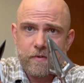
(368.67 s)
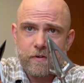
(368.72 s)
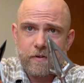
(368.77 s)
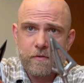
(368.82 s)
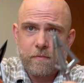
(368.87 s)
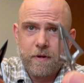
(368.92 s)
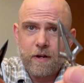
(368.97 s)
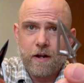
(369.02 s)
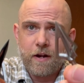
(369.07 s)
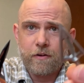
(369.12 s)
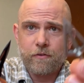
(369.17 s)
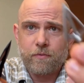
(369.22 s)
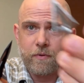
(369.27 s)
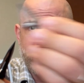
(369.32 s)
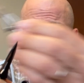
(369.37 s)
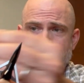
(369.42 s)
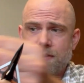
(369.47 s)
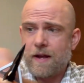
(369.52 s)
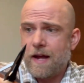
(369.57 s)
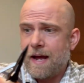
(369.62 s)
To be honest
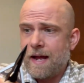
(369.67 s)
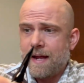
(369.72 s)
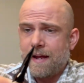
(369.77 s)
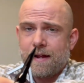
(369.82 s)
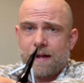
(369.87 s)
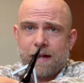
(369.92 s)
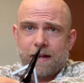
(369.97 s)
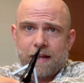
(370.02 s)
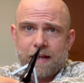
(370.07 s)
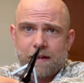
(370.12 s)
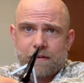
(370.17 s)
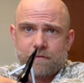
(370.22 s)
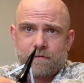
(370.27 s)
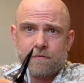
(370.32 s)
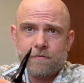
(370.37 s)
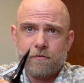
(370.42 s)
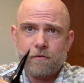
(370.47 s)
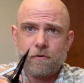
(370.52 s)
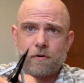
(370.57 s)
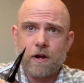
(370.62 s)
with you, I have
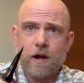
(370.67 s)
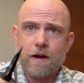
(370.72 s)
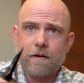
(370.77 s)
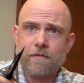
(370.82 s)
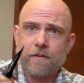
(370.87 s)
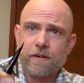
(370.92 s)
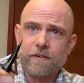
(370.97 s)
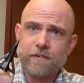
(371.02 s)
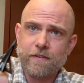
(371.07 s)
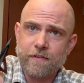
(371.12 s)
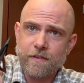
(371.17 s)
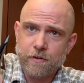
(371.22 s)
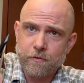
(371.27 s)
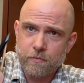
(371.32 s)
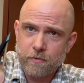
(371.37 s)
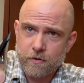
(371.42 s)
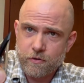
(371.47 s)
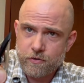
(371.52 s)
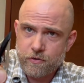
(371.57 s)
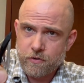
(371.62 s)
full confidence that this
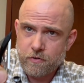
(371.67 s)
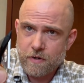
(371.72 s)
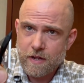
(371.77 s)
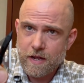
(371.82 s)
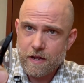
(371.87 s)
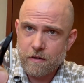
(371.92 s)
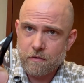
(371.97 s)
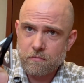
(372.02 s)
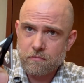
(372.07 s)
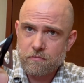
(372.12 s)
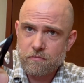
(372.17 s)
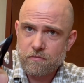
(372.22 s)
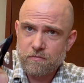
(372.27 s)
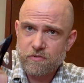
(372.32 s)
one will shoot out